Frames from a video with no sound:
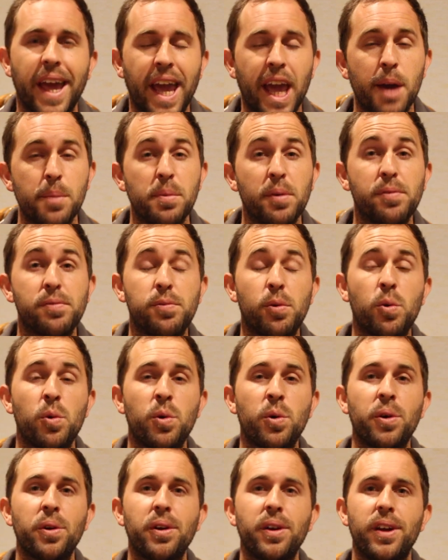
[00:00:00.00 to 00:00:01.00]
And
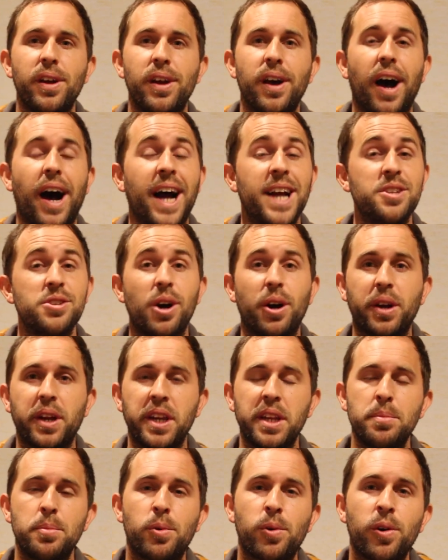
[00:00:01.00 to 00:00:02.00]
before I talk
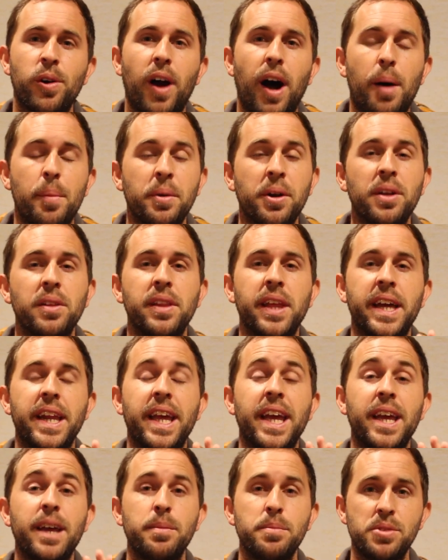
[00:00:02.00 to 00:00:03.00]
anymore, I'm going to let
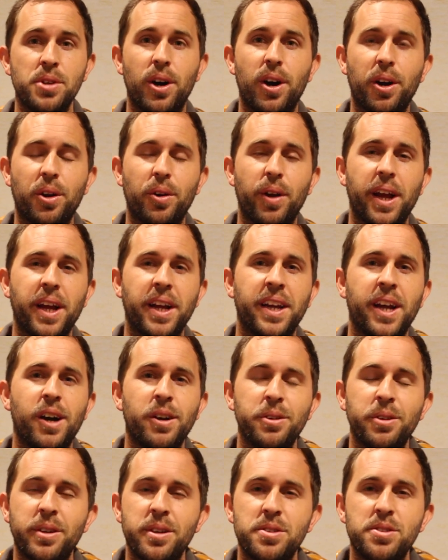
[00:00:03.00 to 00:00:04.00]
him talk right now.
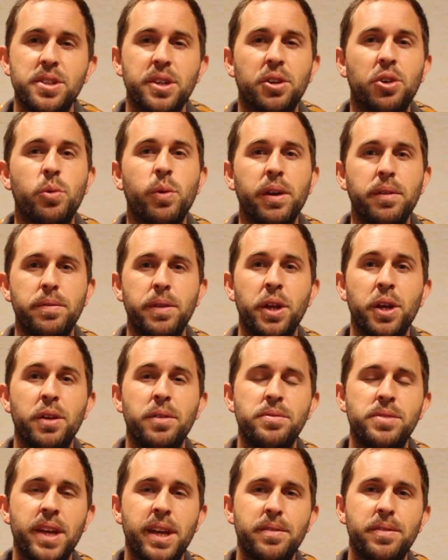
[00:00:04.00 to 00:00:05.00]
You're going to see a quick video
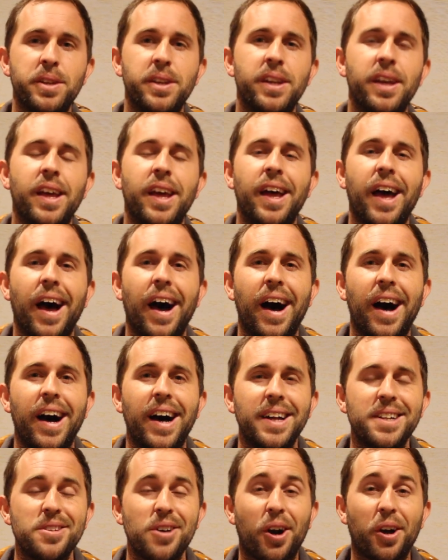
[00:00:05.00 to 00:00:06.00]
of David
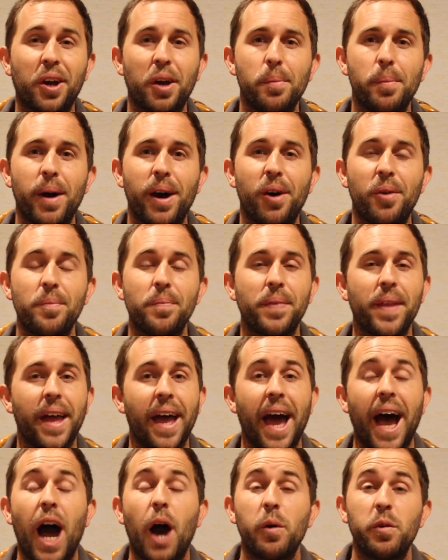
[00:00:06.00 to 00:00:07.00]
uh, talk about
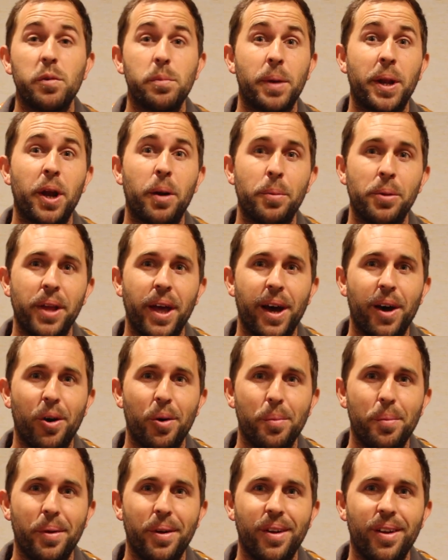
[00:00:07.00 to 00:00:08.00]
how we've been able to
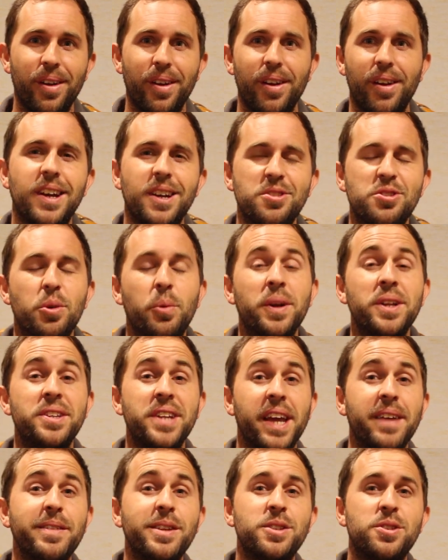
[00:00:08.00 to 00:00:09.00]
help. So when
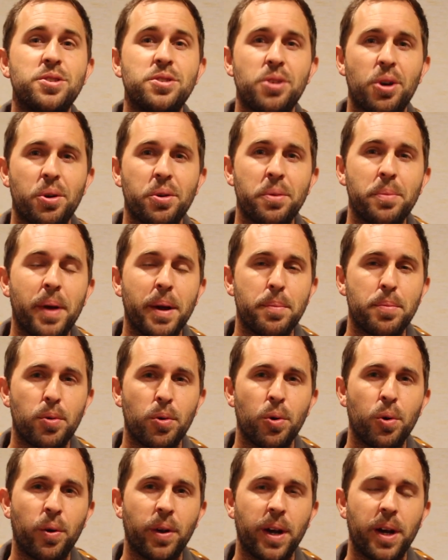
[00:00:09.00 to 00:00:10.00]
David started my
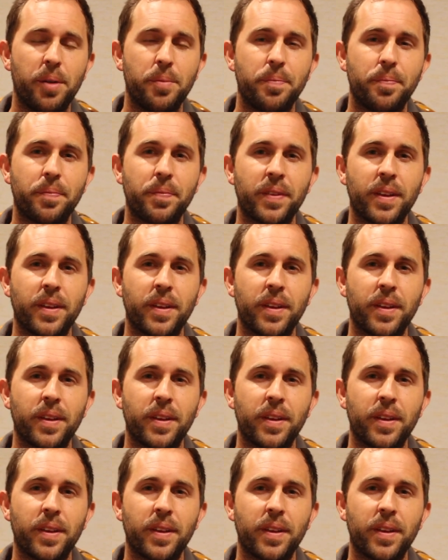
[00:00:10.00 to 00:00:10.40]
program,